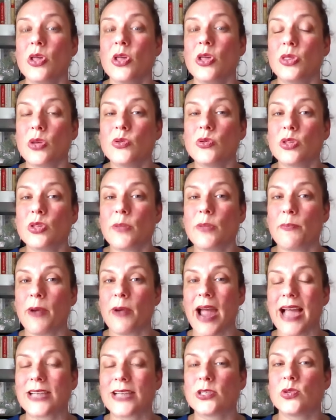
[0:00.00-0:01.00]
Those are the
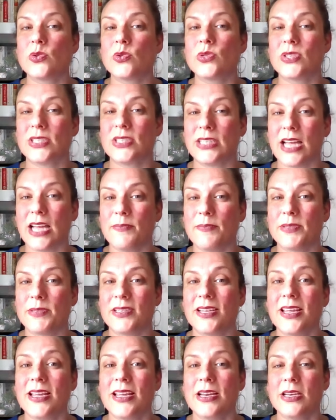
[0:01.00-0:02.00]
practical steps
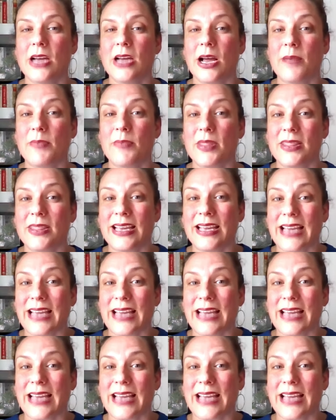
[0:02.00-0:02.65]
that